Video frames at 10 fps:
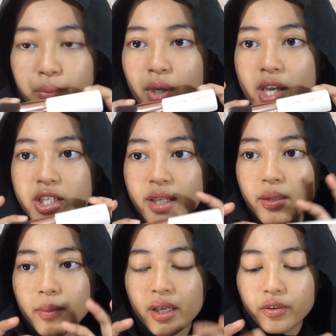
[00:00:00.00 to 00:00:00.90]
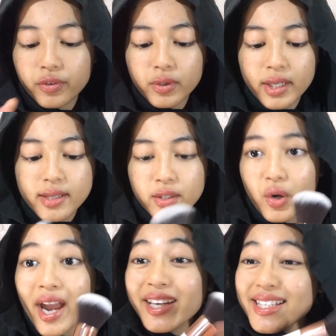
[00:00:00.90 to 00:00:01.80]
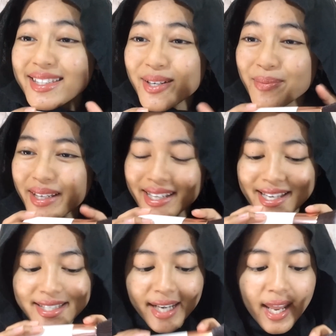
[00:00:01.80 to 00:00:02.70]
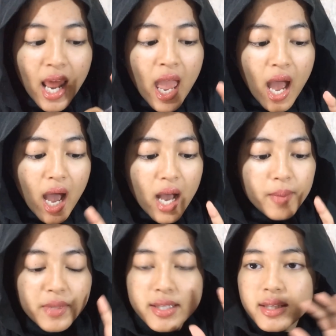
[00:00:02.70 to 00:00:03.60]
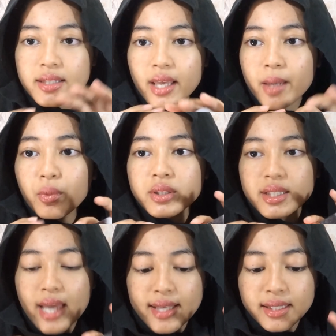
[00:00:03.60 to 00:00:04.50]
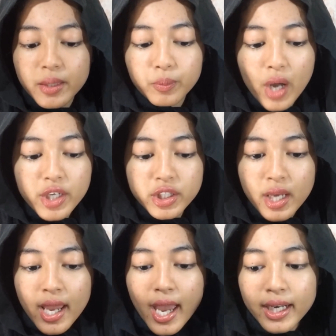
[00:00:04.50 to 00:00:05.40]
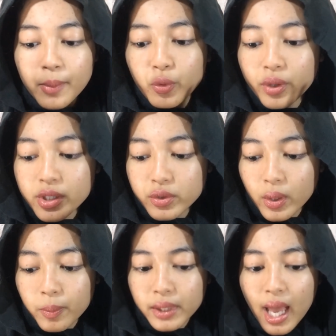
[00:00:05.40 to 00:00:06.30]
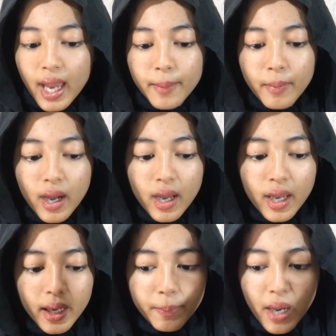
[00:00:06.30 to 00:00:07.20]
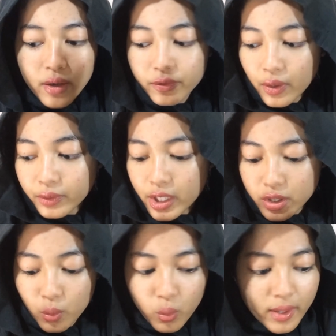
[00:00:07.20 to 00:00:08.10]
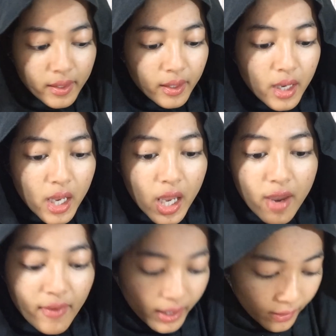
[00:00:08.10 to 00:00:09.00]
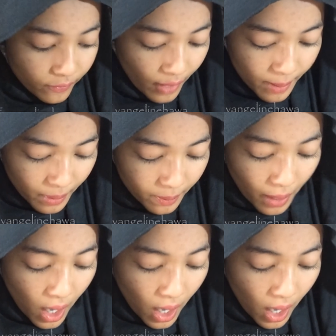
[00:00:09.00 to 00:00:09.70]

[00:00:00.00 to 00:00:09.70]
brush in the mail a few days ago, and it's so pretty, isn't it? This is a multitasking brush, and I'm going to apply my powder foundation with it. If I can find my